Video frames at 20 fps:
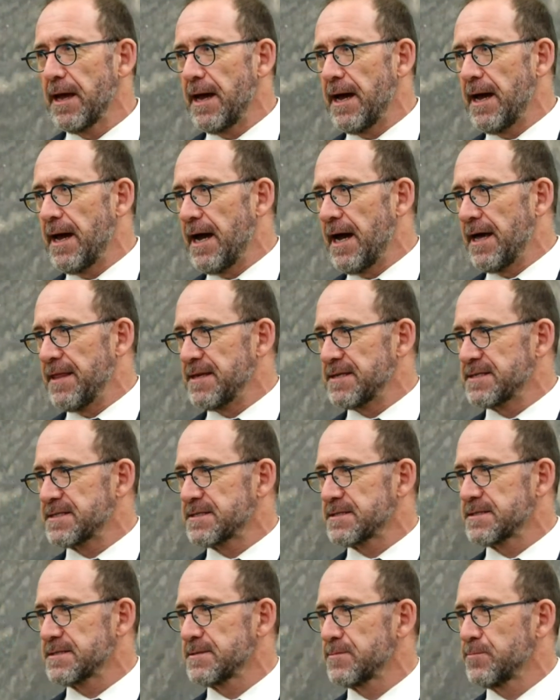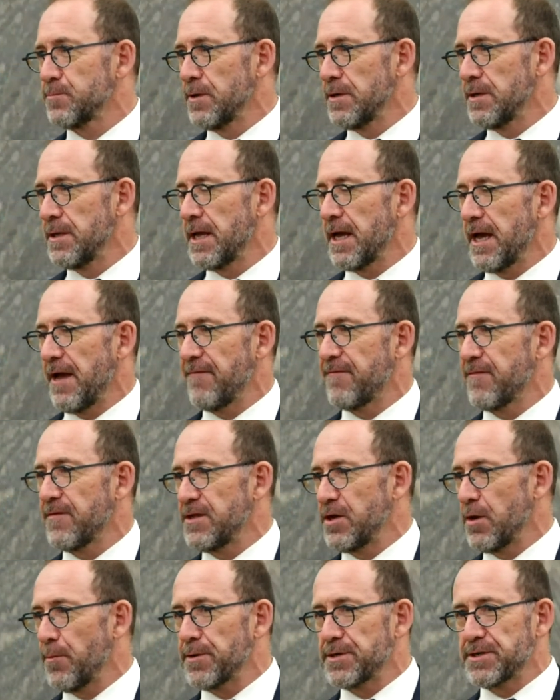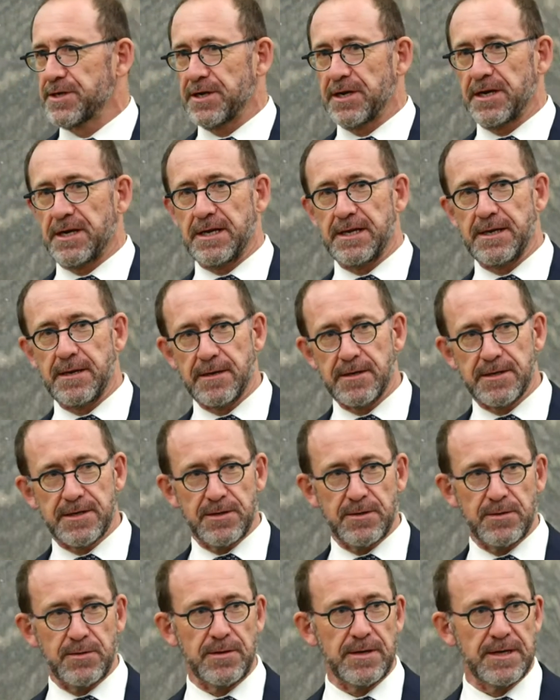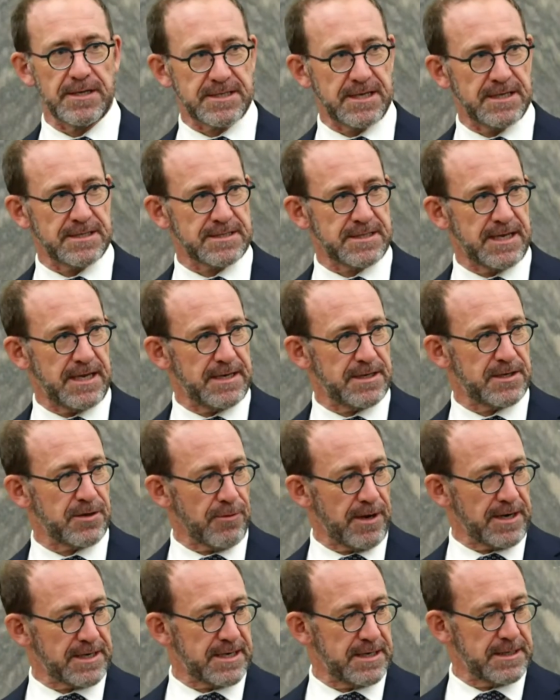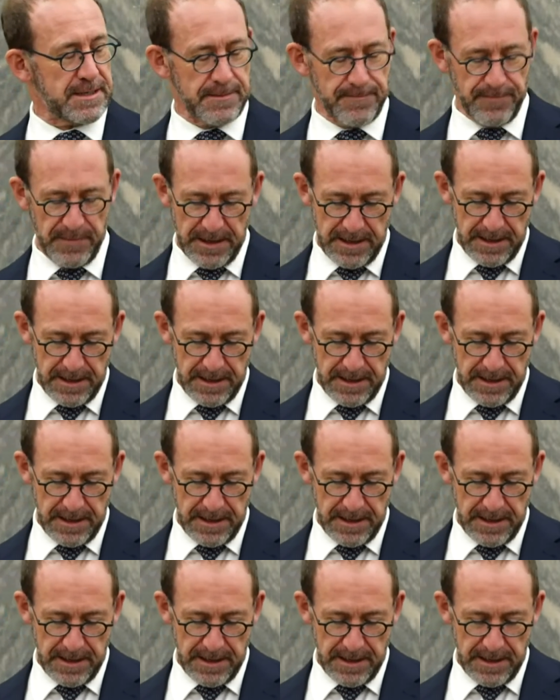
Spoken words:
others will have the opportunity to assist and direct it.